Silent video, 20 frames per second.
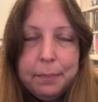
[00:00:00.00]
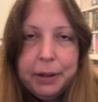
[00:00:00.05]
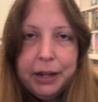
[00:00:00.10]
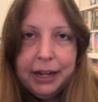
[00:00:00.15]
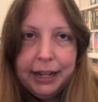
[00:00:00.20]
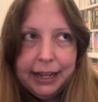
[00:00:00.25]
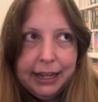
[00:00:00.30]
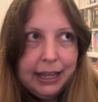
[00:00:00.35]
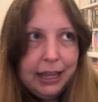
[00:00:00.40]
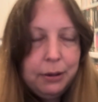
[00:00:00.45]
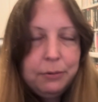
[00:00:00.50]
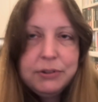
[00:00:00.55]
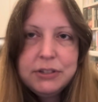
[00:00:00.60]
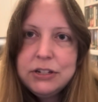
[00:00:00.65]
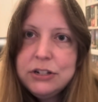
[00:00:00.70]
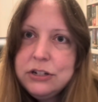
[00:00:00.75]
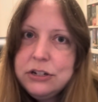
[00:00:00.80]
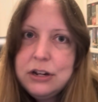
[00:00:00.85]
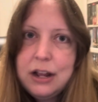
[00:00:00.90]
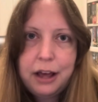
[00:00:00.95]
but like it was
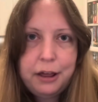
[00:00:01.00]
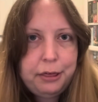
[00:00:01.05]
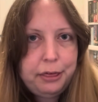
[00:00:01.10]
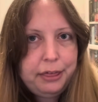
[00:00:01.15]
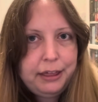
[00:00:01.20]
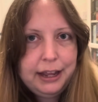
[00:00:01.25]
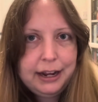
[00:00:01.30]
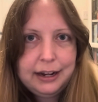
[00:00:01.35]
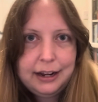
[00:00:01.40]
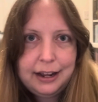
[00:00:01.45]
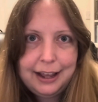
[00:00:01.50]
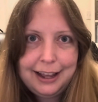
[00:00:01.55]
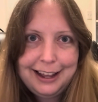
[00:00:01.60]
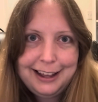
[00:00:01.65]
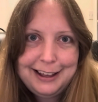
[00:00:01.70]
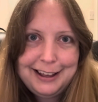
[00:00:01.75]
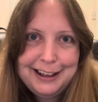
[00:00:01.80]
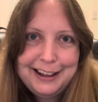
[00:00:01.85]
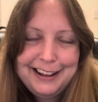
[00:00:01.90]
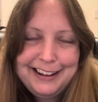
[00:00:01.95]
nothing
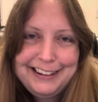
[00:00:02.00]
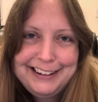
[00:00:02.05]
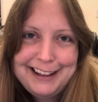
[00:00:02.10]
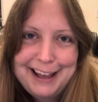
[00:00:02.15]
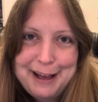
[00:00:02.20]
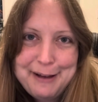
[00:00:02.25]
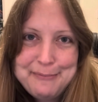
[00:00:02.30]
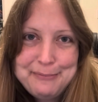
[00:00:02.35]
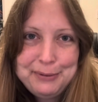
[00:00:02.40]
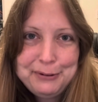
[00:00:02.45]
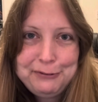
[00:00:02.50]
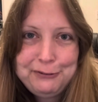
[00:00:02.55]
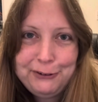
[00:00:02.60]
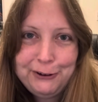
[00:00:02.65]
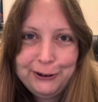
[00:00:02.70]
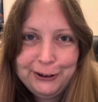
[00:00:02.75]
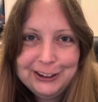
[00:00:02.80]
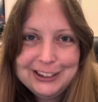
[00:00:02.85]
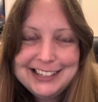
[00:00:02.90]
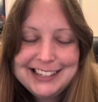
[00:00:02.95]
like before.